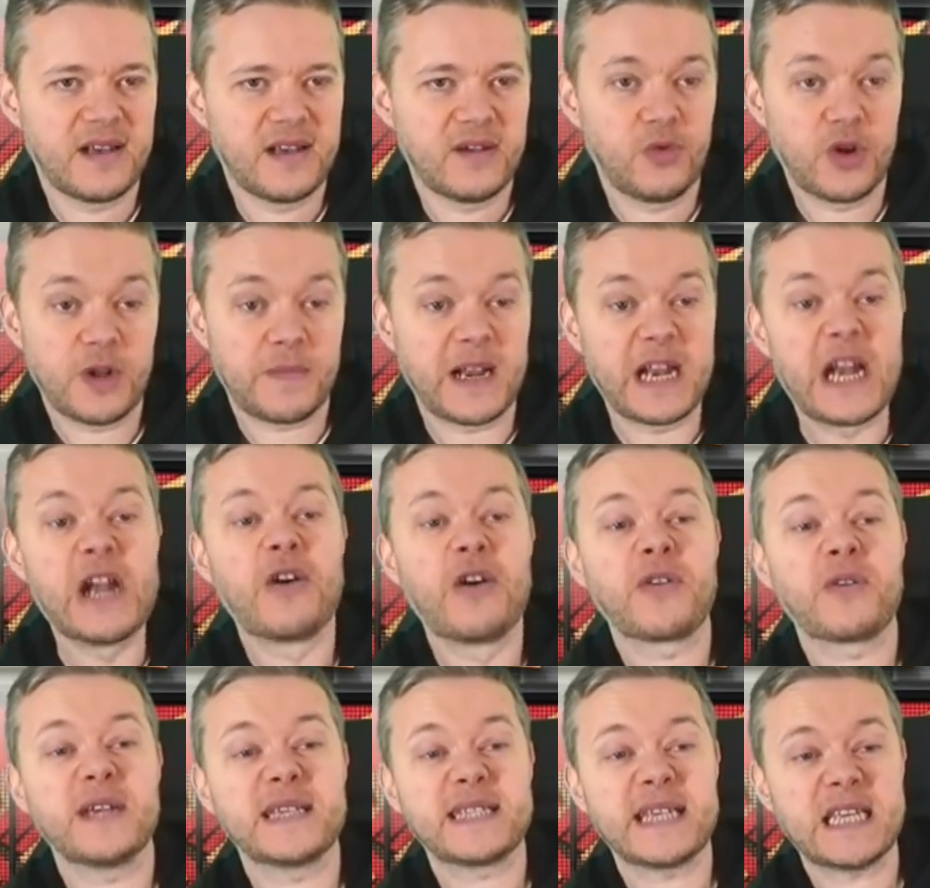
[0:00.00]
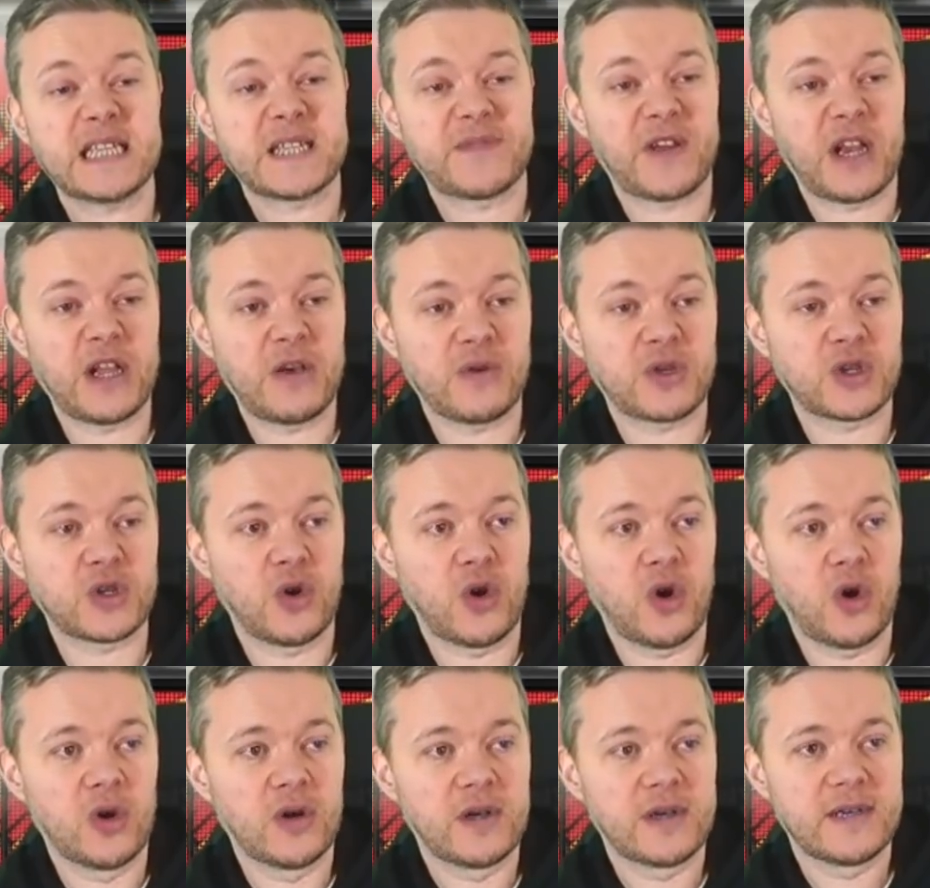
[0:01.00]
Would have been another assist for Luke
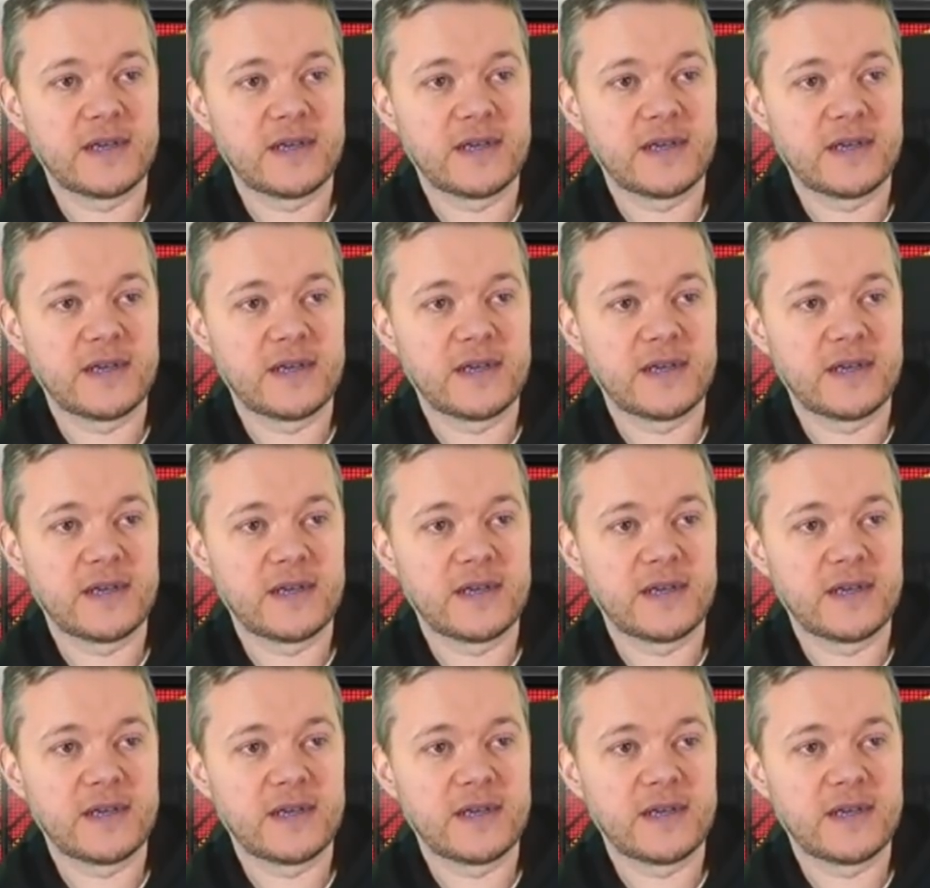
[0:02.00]
Shaw.